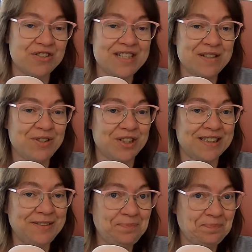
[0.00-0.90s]
out
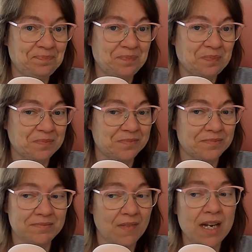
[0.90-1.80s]
good.
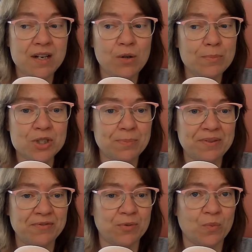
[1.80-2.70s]
I know I'm
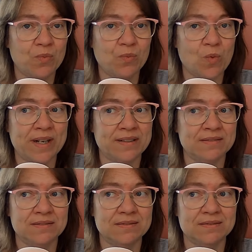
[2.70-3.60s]
jumping from
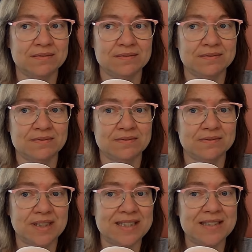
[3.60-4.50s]
one.
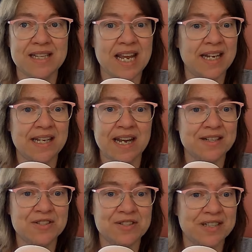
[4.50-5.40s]
It's the
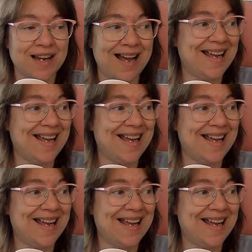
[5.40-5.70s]
ADHD guy.